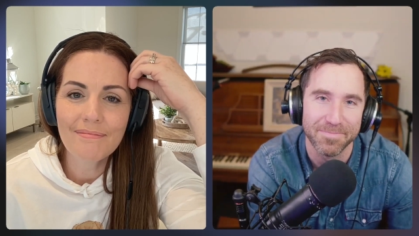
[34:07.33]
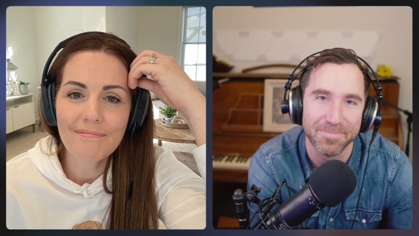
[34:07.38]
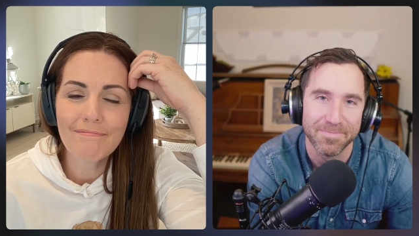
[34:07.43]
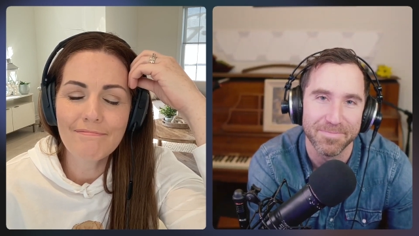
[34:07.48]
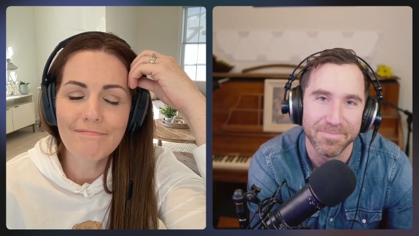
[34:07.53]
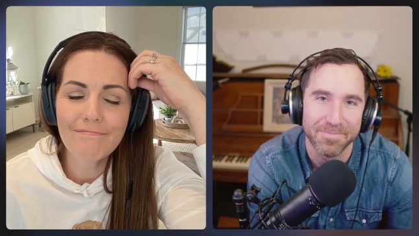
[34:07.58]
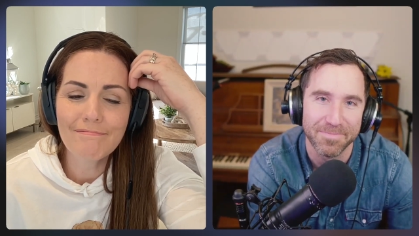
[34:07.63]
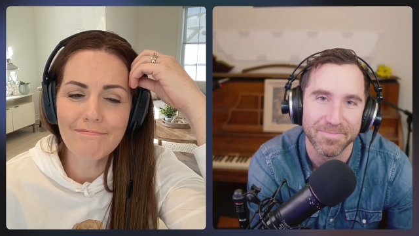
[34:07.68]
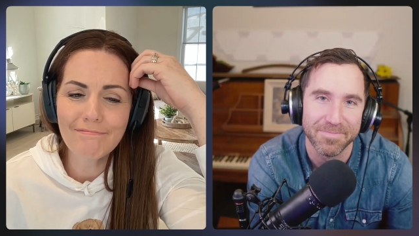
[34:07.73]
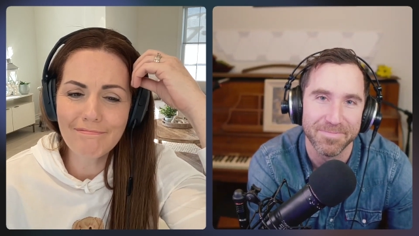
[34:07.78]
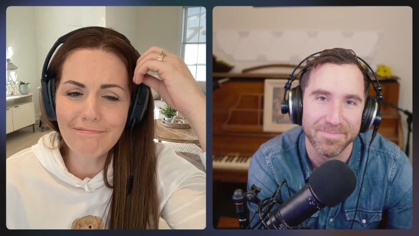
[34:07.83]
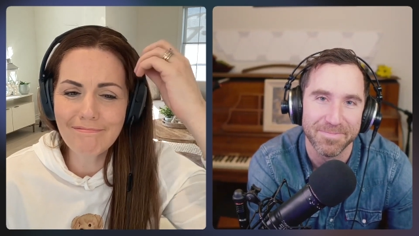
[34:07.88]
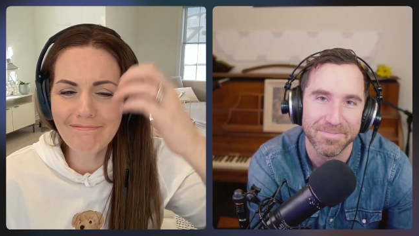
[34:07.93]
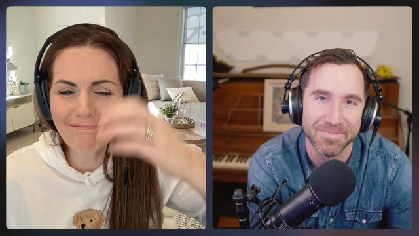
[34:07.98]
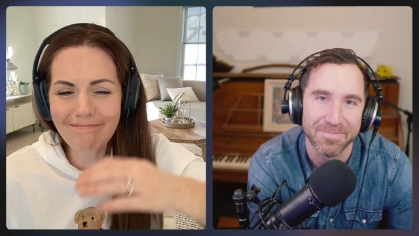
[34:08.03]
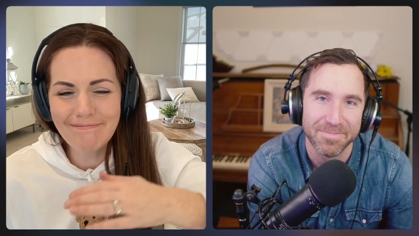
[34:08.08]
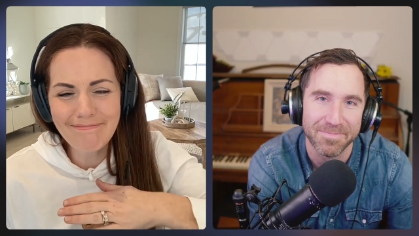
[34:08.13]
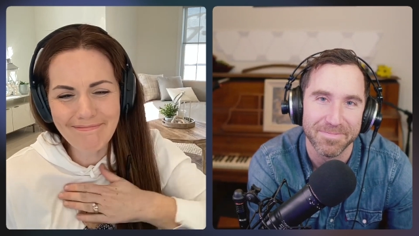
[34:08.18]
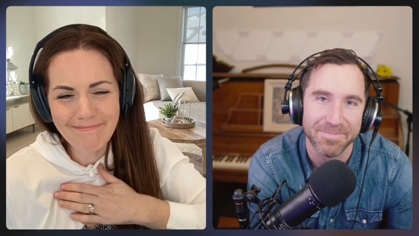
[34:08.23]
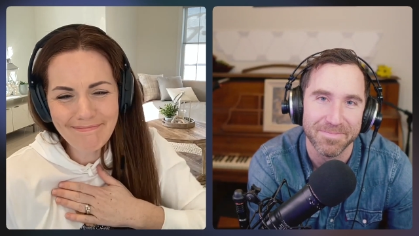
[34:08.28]

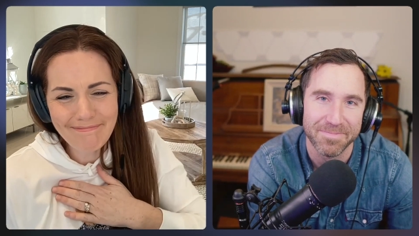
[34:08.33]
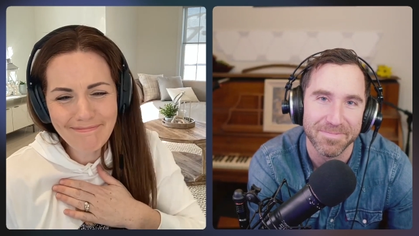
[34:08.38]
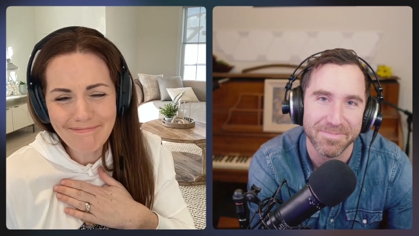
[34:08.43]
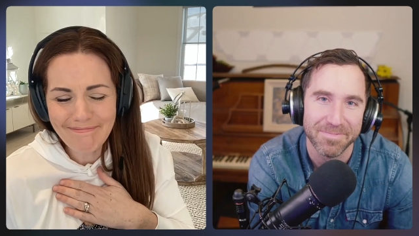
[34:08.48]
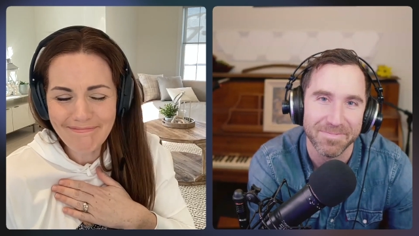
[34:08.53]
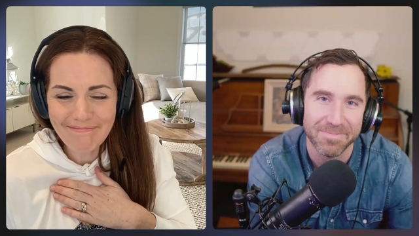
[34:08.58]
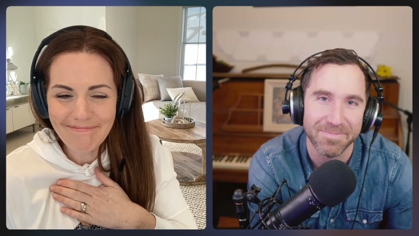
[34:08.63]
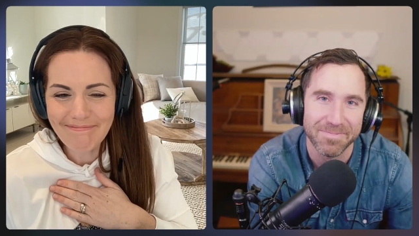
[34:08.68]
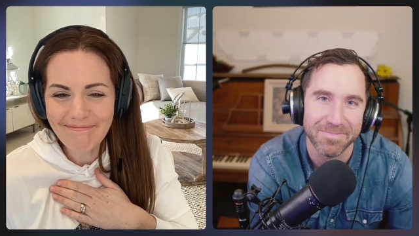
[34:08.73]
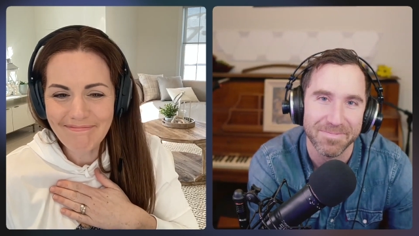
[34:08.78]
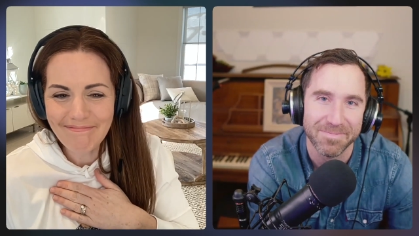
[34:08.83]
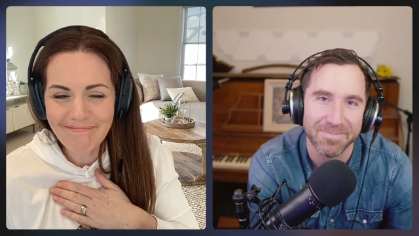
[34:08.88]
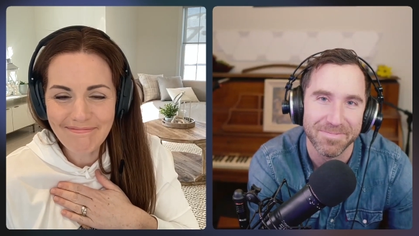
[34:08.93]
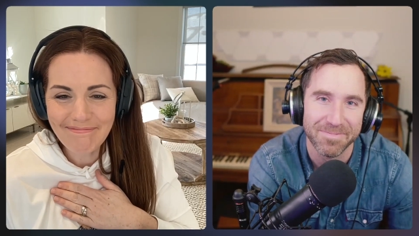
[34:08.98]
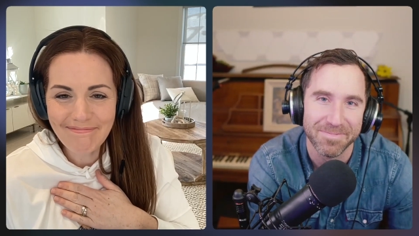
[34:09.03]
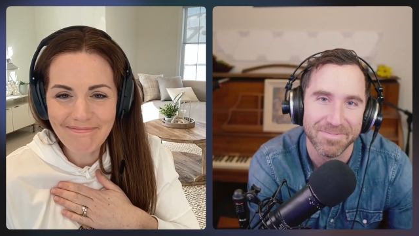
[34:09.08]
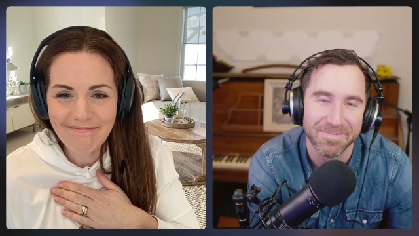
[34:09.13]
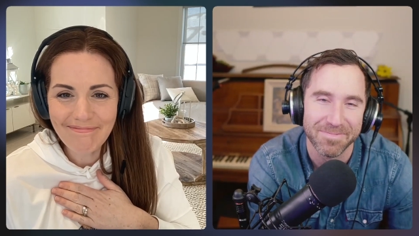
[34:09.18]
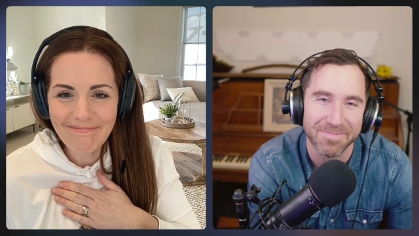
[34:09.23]
(silence)